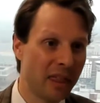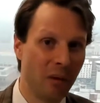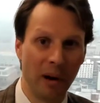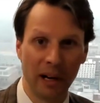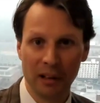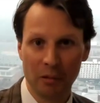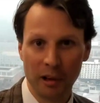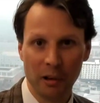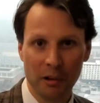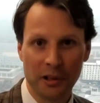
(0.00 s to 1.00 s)
the Maryland
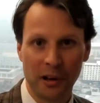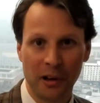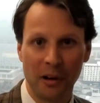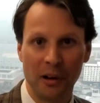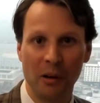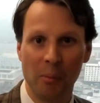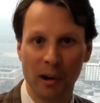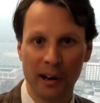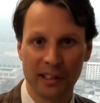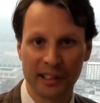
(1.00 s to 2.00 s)
Realtor who
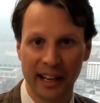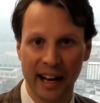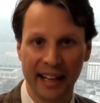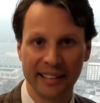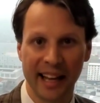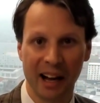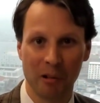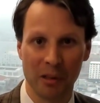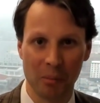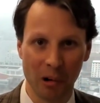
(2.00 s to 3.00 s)
put us in
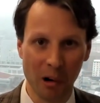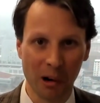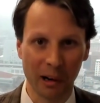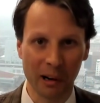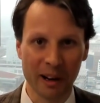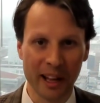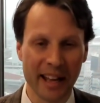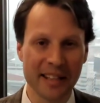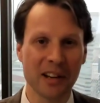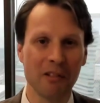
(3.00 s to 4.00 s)
contact with the broker
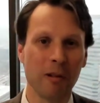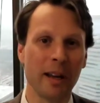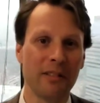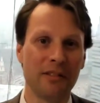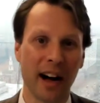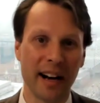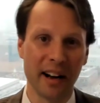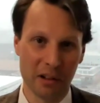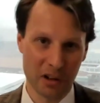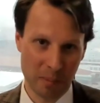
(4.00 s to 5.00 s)
and see if we can find
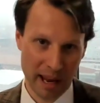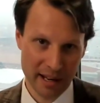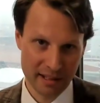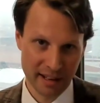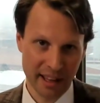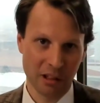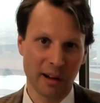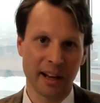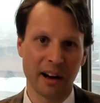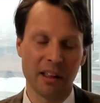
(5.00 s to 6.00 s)
other space and
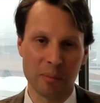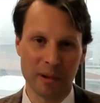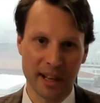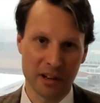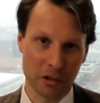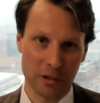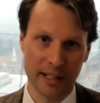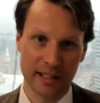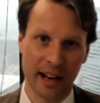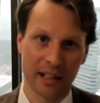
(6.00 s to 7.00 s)
look at other potential
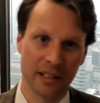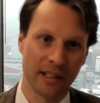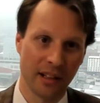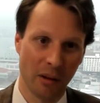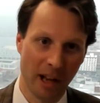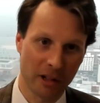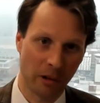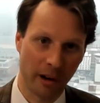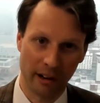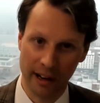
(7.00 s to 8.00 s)
transactions in the
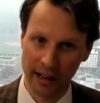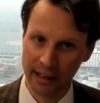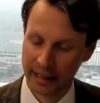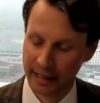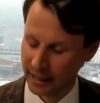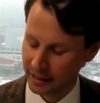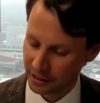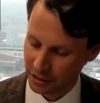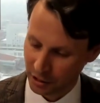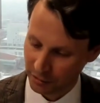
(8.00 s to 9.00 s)
metro area to
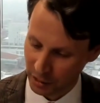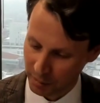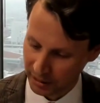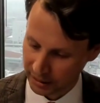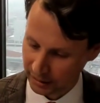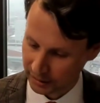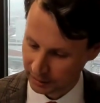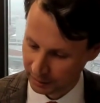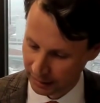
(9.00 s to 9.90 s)
serve your business.